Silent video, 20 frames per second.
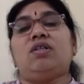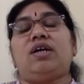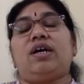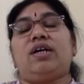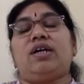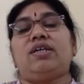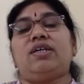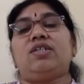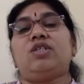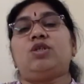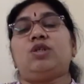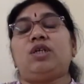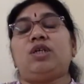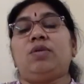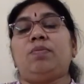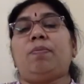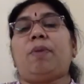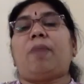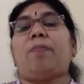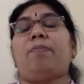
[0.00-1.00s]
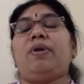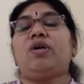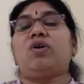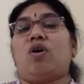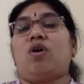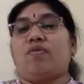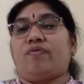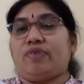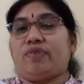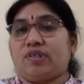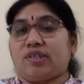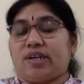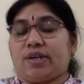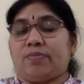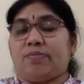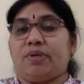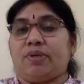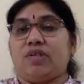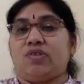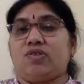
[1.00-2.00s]
that is in public office
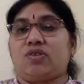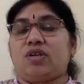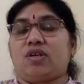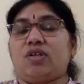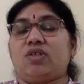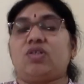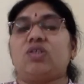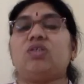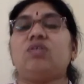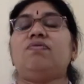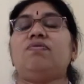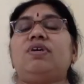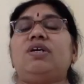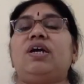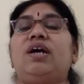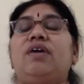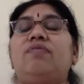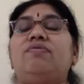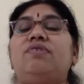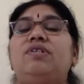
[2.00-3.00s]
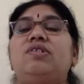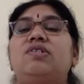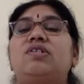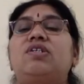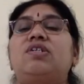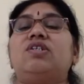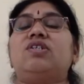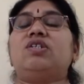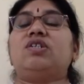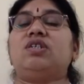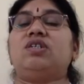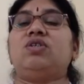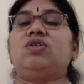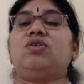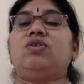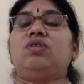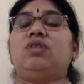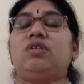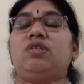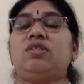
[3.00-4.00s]
administration. We have discussed
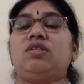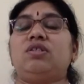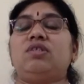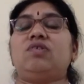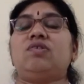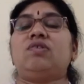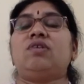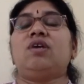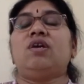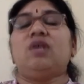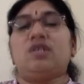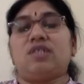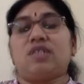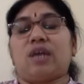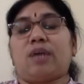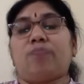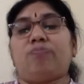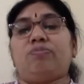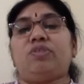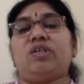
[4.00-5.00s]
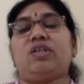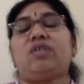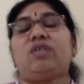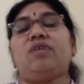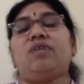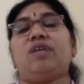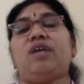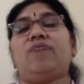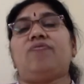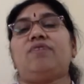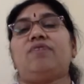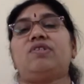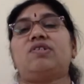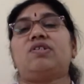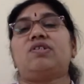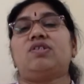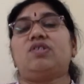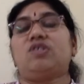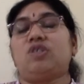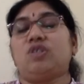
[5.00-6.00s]
in this subject, we have
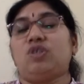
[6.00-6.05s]
discussed